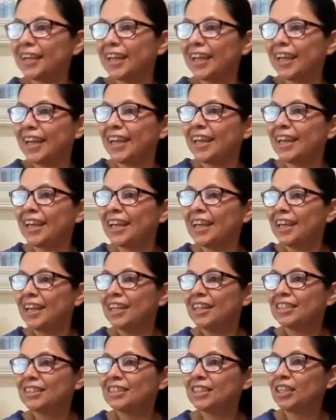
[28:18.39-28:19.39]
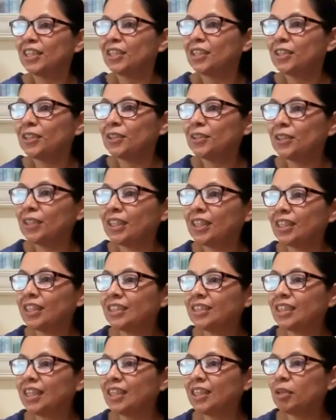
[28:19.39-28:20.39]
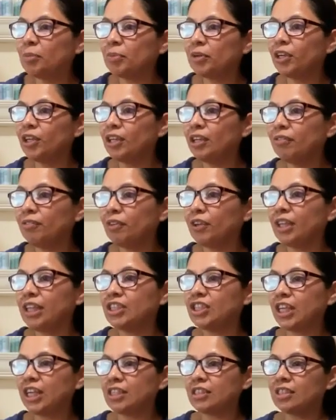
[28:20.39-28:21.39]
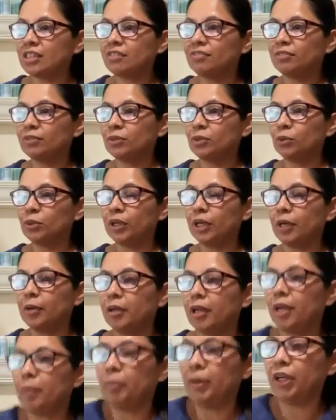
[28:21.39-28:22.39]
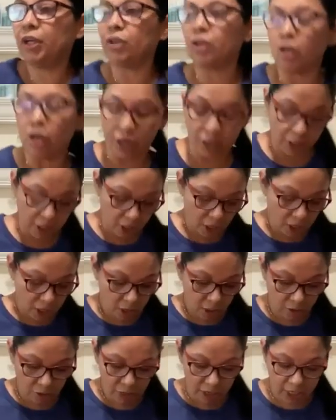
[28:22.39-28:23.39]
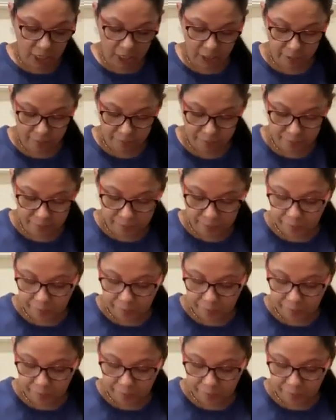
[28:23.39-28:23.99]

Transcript: Okay, so sign up early for the chance to a bingo card. Okay.